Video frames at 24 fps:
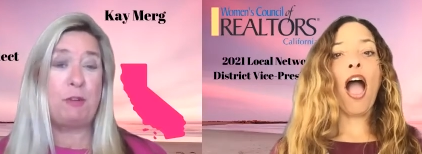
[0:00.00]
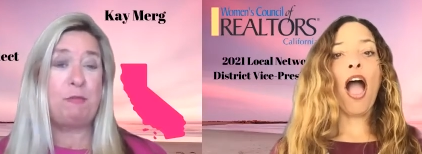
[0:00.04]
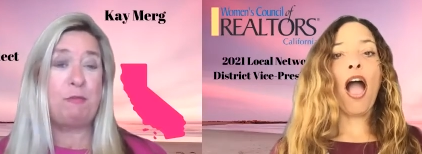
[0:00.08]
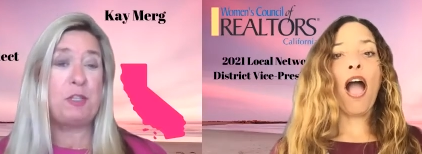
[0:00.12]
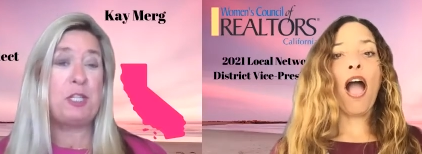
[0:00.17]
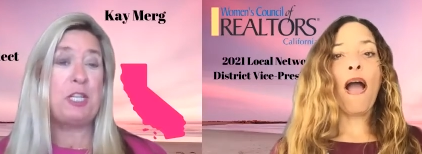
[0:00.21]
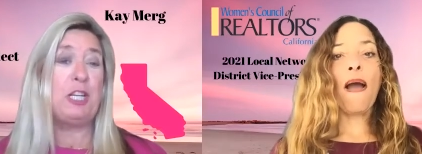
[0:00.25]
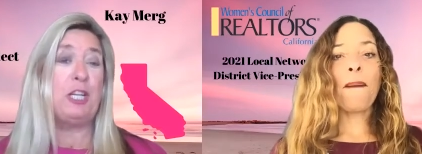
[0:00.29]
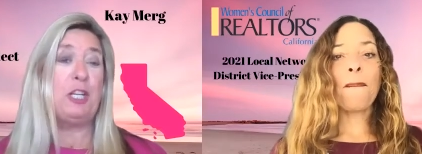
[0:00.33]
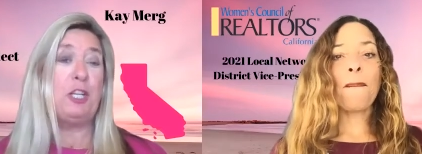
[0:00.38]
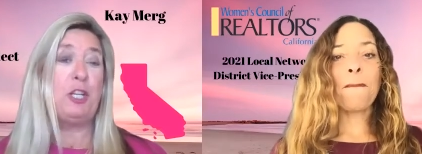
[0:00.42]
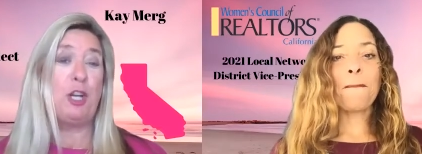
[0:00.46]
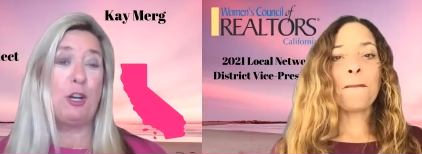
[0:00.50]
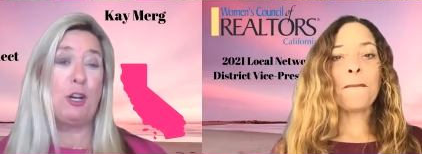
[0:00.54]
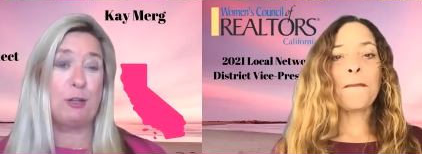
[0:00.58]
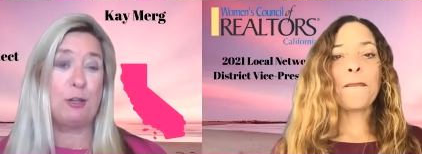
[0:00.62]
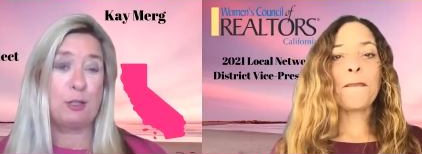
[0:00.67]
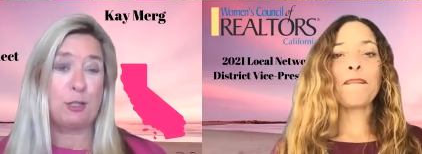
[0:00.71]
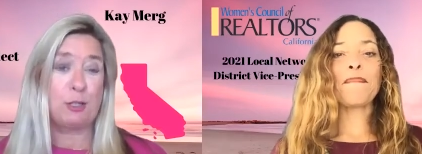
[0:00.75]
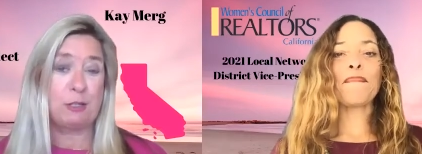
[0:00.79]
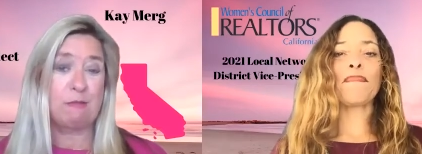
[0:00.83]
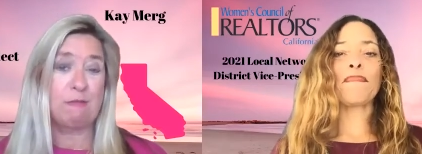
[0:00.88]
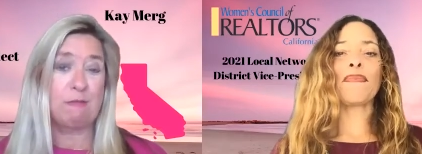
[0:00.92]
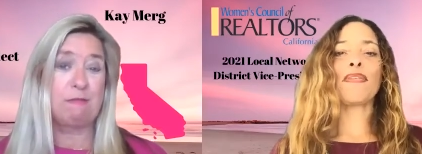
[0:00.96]
Speaker 1: 15
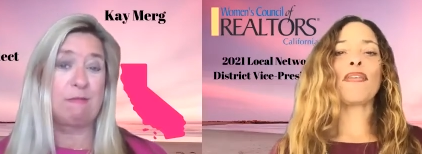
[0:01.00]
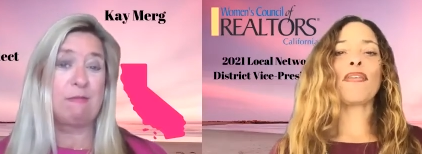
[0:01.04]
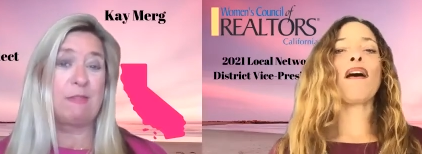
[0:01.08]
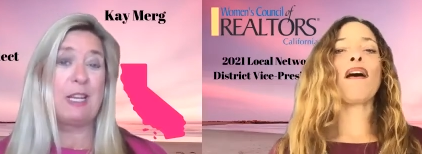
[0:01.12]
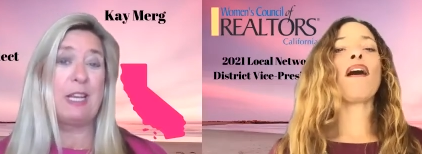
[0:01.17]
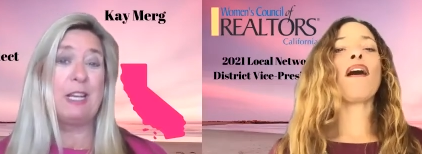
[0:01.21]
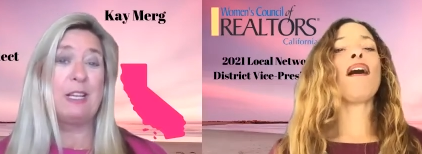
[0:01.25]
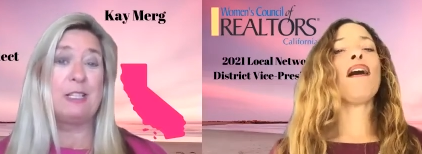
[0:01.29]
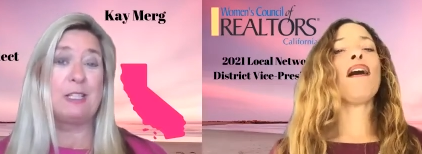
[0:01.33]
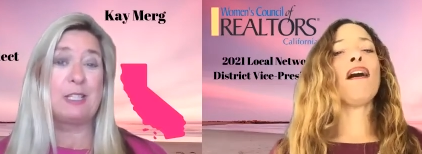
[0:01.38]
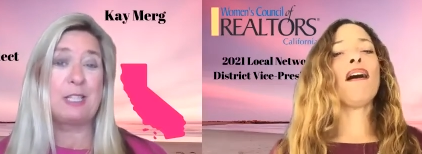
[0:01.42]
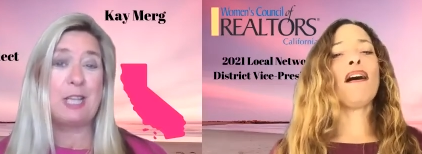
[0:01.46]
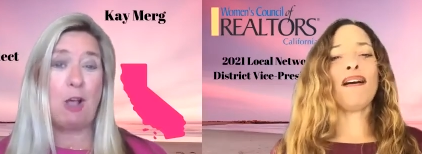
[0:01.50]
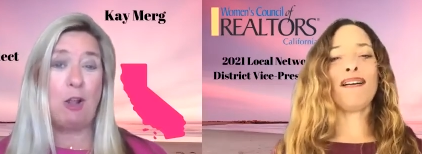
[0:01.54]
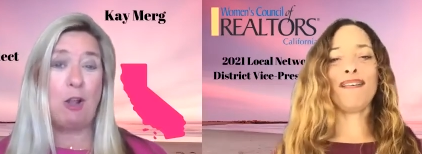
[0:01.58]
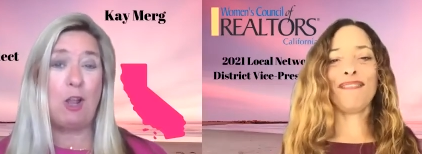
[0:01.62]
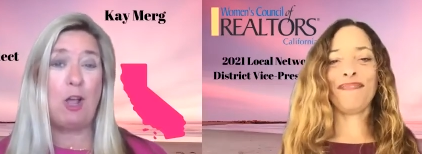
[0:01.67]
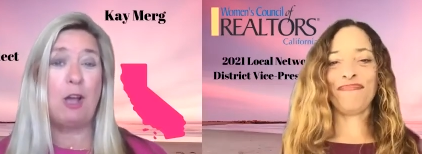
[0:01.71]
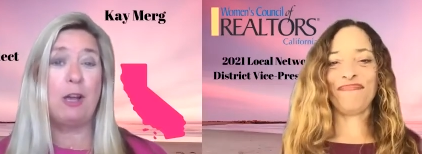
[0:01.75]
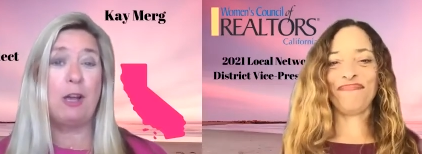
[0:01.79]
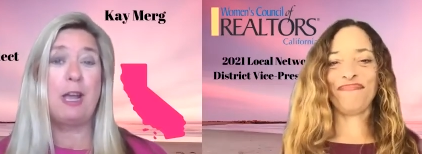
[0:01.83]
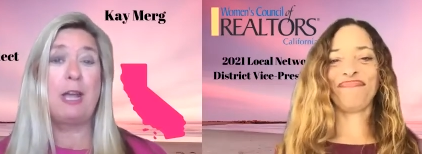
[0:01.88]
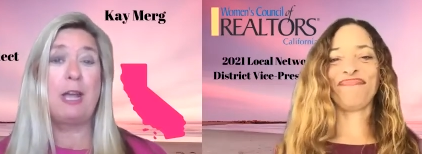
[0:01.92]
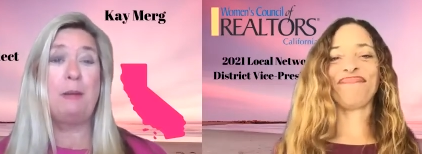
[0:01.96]
years oh. is ah. how I've
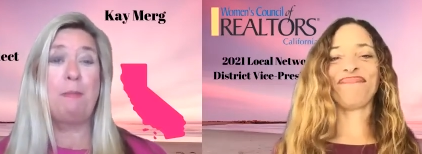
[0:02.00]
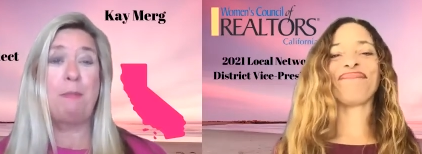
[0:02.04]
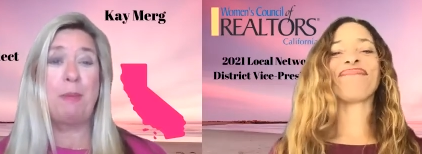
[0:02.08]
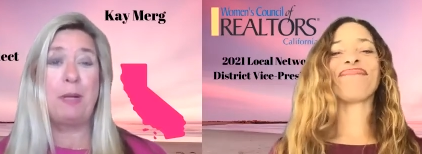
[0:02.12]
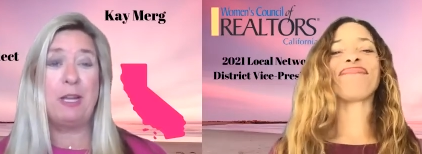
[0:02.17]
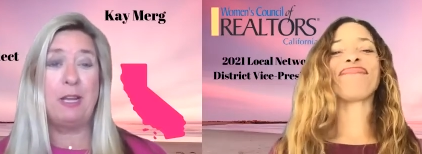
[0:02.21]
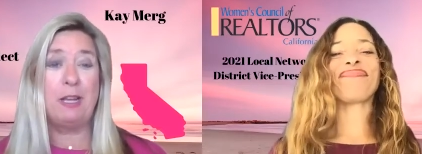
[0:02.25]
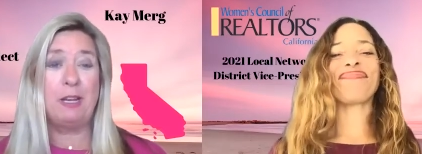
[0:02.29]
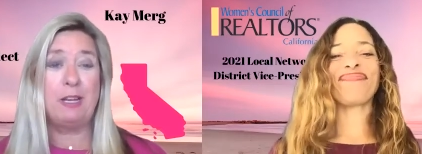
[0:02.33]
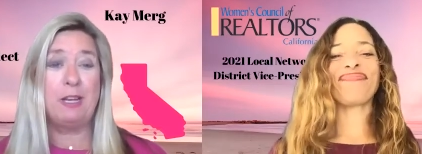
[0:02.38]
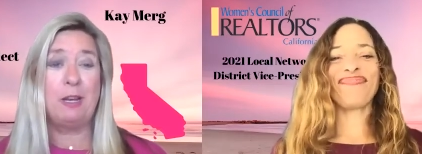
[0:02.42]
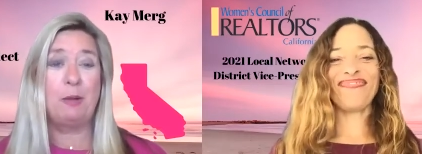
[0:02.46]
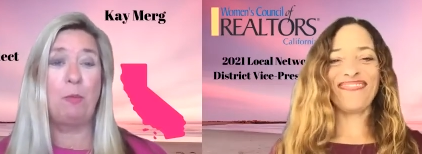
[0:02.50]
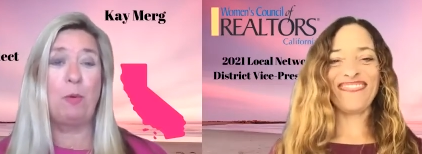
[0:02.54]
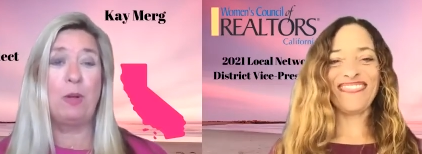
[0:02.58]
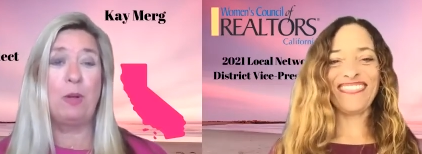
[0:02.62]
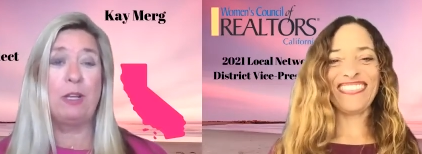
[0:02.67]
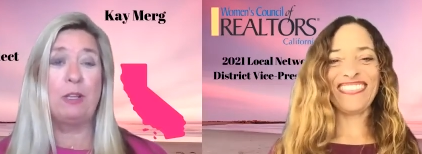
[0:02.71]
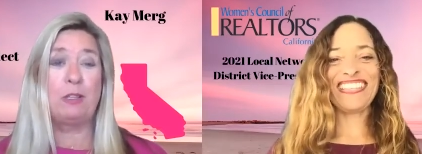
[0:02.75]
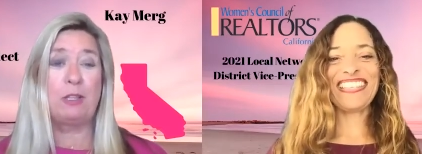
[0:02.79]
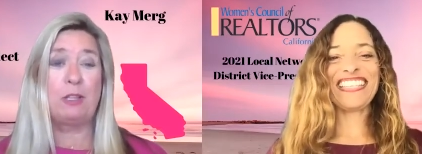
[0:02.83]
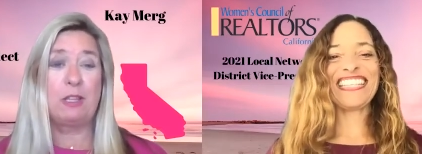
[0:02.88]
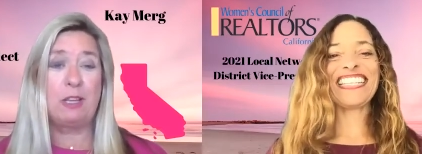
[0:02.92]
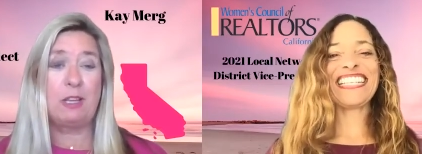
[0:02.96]
been
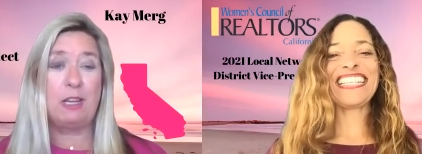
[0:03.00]
with